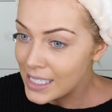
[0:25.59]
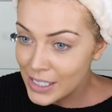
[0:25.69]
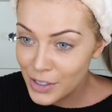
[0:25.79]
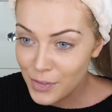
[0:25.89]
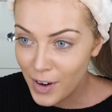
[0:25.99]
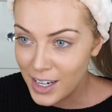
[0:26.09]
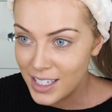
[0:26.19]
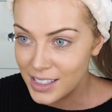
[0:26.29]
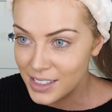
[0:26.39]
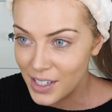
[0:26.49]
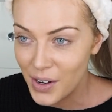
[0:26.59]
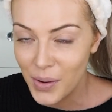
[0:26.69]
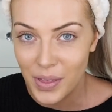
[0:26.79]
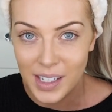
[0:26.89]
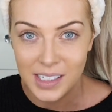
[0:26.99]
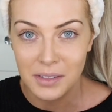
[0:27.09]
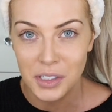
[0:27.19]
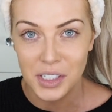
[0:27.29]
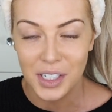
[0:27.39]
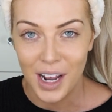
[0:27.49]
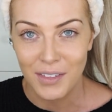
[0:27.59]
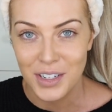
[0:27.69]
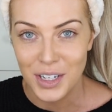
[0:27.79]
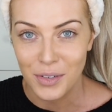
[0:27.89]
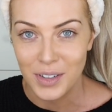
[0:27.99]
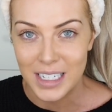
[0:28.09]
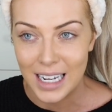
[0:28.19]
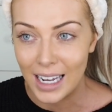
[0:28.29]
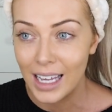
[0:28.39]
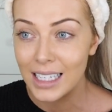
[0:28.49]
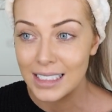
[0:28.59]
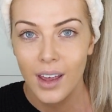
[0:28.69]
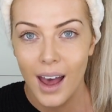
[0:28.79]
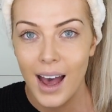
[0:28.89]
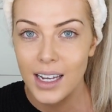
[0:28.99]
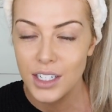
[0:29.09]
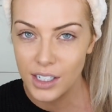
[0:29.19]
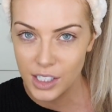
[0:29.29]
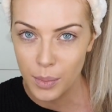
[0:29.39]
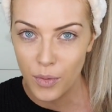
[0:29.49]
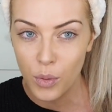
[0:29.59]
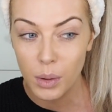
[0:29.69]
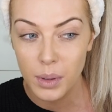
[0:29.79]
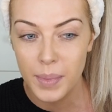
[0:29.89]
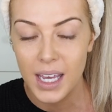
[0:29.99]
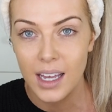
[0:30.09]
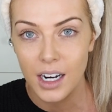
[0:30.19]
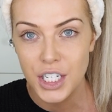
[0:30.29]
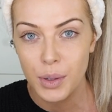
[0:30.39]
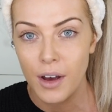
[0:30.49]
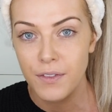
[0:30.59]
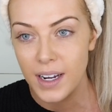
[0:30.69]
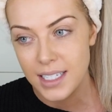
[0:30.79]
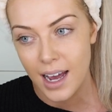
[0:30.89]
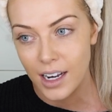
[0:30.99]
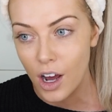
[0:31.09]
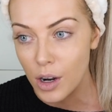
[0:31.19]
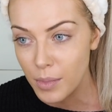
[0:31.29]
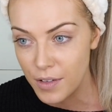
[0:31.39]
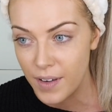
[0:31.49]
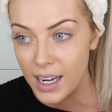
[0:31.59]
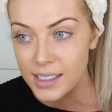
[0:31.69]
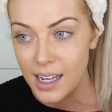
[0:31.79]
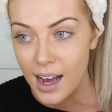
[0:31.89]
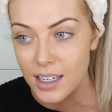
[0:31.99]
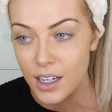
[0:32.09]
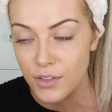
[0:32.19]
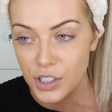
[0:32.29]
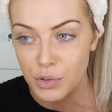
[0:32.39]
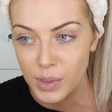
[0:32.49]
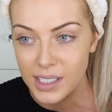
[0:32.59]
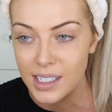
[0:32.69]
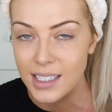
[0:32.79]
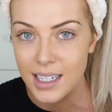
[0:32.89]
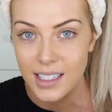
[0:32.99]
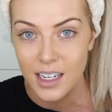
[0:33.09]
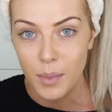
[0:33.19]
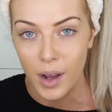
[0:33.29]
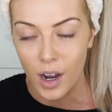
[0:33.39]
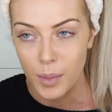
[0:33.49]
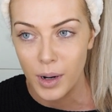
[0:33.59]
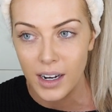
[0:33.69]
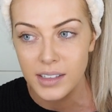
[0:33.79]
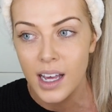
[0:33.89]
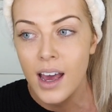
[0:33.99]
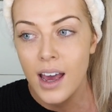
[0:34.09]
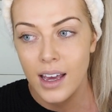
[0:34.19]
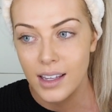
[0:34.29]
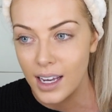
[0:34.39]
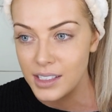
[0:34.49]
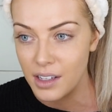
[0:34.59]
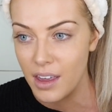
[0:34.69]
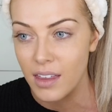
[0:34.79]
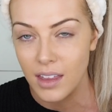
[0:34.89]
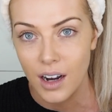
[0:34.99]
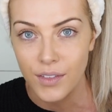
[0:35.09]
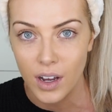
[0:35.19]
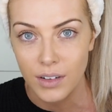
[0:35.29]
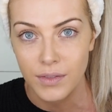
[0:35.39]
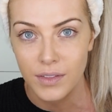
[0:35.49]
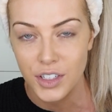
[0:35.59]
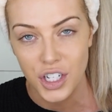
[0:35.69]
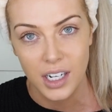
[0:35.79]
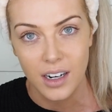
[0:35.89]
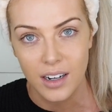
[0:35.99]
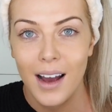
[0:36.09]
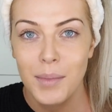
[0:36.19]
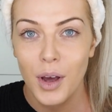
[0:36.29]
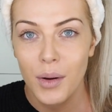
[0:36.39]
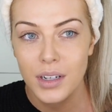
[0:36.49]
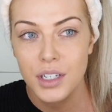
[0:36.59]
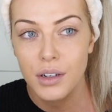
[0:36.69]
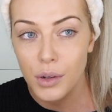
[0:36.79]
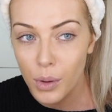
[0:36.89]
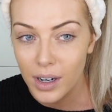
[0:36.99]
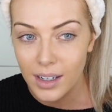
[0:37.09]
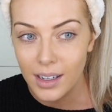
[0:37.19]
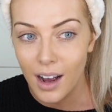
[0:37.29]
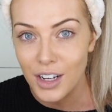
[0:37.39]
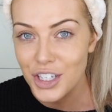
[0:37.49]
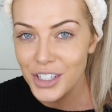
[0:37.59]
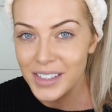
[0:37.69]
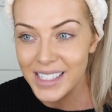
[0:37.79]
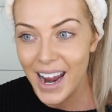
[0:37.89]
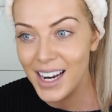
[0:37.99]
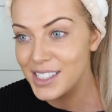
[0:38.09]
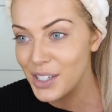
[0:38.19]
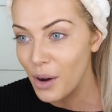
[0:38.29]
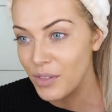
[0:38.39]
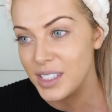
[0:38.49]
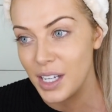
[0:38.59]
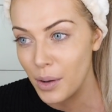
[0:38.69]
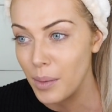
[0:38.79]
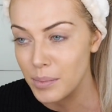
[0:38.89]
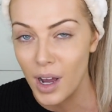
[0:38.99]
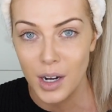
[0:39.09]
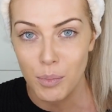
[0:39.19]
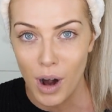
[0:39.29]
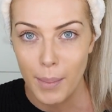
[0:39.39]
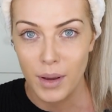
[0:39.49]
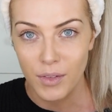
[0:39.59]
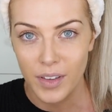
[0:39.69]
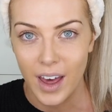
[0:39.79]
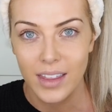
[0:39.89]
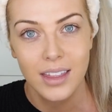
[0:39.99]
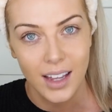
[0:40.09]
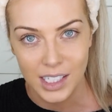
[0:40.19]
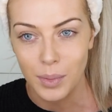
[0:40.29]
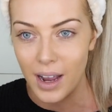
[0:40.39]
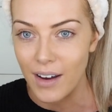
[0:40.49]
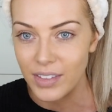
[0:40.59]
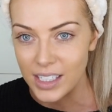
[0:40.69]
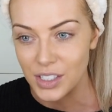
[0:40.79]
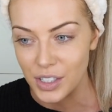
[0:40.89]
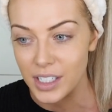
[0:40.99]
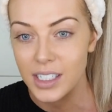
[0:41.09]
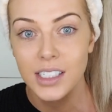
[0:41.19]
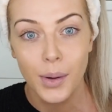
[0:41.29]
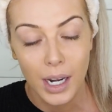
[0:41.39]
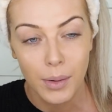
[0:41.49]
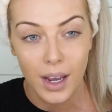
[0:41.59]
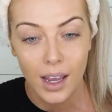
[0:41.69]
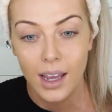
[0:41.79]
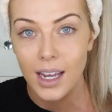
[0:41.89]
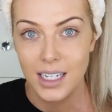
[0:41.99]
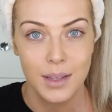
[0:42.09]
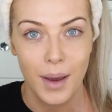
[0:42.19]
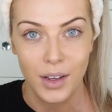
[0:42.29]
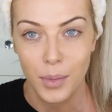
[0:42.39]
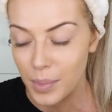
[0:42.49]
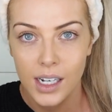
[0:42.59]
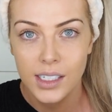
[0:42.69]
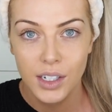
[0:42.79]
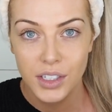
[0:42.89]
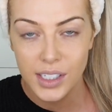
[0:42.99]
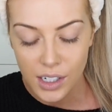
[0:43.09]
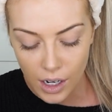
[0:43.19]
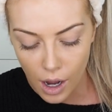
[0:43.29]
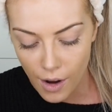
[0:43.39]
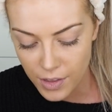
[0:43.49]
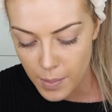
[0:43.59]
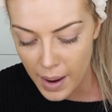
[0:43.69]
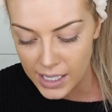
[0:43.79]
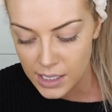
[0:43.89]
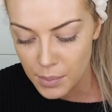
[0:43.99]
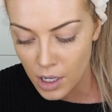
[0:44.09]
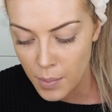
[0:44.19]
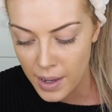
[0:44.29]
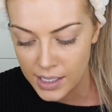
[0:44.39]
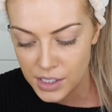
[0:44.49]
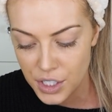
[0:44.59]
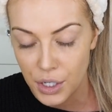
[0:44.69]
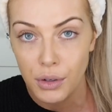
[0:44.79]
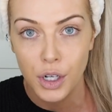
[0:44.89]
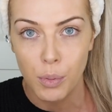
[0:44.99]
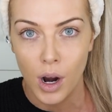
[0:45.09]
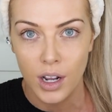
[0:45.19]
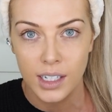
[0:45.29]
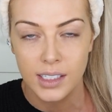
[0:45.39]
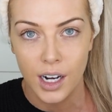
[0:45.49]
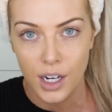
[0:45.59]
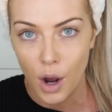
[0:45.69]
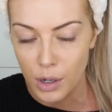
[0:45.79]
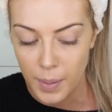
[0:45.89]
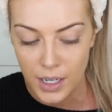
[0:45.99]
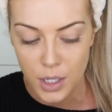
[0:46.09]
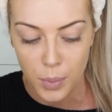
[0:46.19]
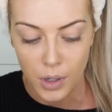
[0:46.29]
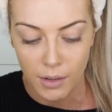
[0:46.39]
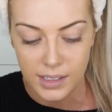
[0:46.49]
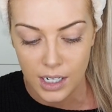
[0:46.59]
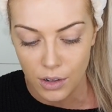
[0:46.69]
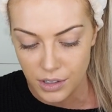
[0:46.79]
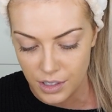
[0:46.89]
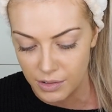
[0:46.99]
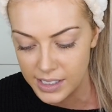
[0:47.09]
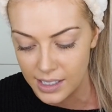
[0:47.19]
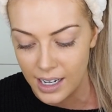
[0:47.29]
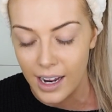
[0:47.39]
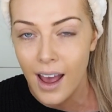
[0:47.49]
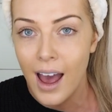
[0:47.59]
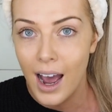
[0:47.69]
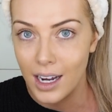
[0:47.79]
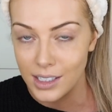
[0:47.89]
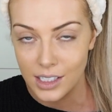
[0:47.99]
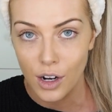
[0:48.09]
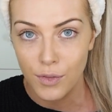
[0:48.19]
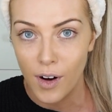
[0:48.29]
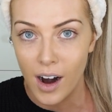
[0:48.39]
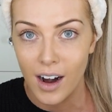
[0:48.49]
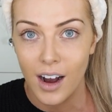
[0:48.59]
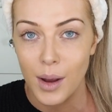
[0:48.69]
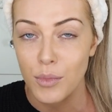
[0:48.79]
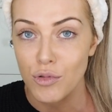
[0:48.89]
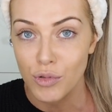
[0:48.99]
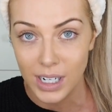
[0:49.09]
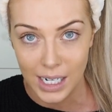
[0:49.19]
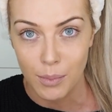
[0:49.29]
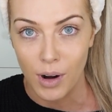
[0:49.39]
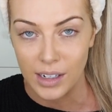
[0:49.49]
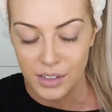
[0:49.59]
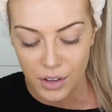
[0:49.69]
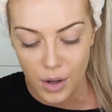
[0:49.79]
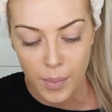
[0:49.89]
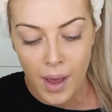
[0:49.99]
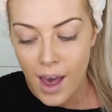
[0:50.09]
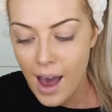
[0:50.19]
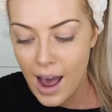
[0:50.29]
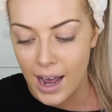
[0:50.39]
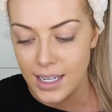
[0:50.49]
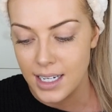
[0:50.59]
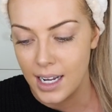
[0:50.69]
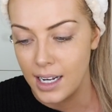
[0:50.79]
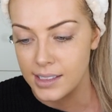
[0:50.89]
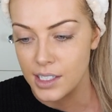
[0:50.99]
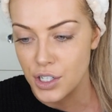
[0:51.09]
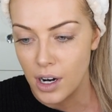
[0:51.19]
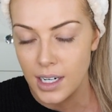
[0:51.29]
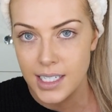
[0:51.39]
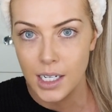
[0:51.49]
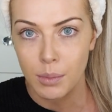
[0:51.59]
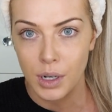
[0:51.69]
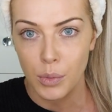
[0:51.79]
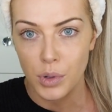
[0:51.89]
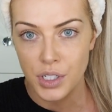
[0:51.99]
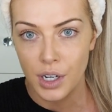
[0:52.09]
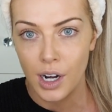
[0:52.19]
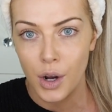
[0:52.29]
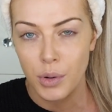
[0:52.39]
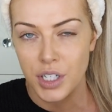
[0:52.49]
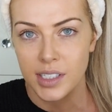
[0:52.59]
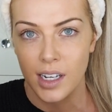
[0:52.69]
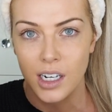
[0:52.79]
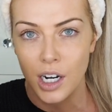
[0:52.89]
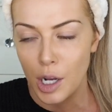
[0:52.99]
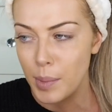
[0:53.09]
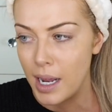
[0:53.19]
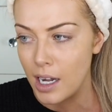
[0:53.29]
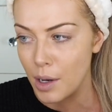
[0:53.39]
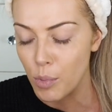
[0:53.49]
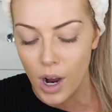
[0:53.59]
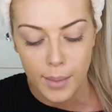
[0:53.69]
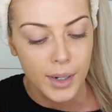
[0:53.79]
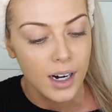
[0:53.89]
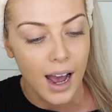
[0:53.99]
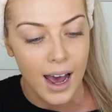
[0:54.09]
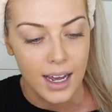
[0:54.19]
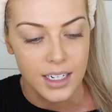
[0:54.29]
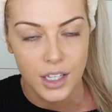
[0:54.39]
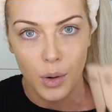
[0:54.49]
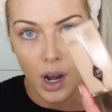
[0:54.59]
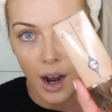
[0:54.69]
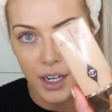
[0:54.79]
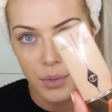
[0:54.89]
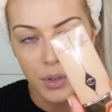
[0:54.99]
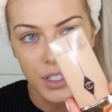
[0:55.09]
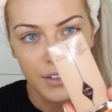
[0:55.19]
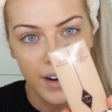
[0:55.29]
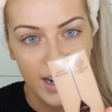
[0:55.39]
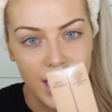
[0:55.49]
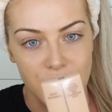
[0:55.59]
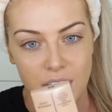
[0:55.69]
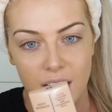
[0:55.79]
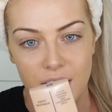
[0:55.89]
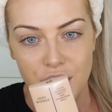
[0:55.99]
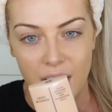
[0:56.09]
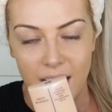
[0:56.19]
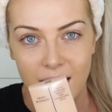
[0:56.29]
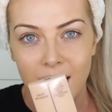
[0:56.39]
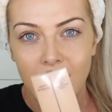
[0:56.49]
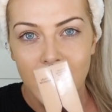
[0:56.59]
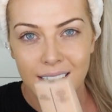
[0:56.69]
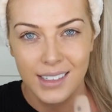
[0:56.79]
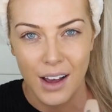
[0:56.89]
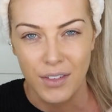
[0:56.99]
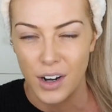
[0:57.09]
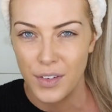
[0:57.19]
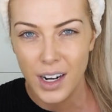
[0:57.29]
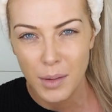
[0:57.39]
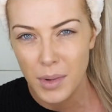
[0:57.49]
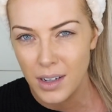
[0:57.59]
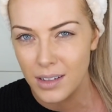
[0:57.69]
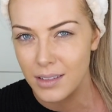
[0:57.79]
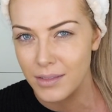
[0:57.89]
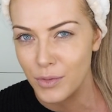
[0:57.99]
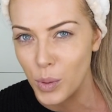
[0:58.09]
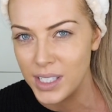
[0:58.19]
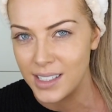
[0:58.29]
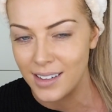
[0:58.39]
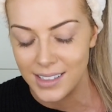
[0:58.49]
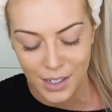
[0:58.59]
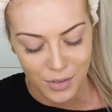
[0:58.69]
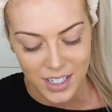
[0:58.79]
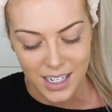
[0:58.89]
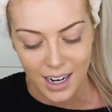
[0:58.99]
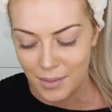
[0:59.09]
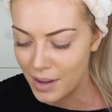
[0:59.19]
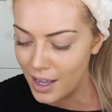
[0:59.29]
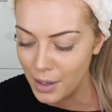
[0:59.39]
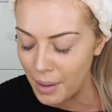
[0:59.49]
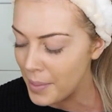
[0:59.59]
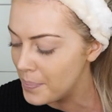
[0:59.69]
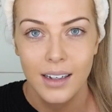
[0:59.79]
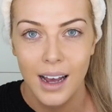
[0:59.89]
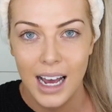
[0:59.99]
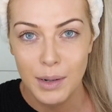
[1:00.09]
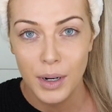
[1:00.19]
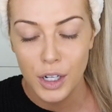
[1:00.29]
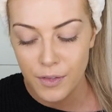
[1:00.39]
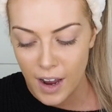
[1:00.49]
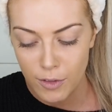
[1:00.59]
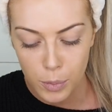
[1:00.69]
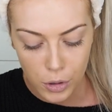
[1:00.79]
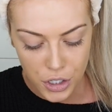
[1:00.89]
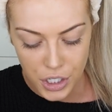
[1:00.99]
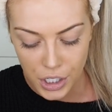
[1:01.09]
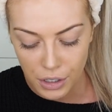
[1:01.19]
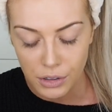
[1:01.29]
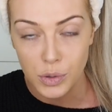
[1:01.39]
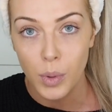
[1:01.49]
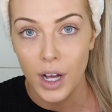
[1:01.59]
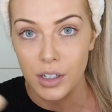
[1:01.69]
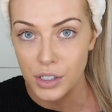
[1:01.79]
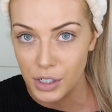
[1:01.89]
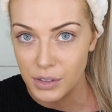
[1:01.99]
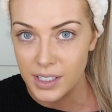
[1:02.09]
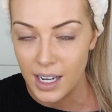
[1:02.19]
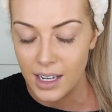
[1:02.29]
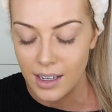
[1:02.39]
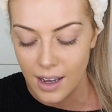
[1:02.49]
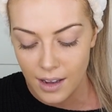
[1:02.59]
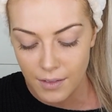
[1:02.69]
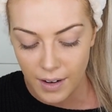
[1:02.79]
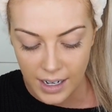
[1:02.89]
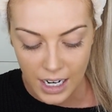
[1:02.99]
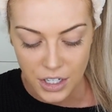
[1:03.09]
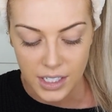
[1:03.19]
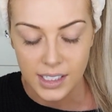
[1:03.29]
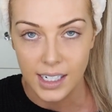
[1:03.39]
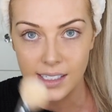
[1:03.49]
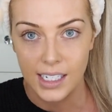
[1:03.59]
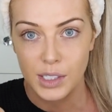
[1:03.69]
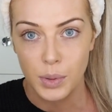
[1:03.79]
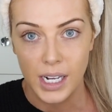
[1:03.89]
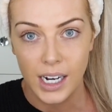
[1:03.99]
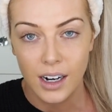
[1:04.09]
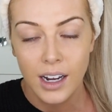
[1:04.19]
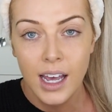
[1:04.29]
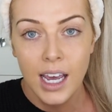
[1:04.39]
couldn't find it, so this one's just gonna have to do for today. And also before we begin, I do have fake tan on my face and I've just recently tinted my eyebrows in case you think that I've kind of cheated. I'm going to New York on Tuesday, so obviously I'm kind of prepping for that. That's why I have these done. So anyway, into the makeup. So to start off the base, I'm going to mix two new products that I only picked up when I was in London recently, and so far I'm really impressed with them. And it is the Charlotte Tilbury Wonder Glow, which is like an illuminating primer, and the Light Wonder foundation in the shade 7. I feel like my voice sounds different today. Anyway, and my new favourite brush to use while using foundations is this one here.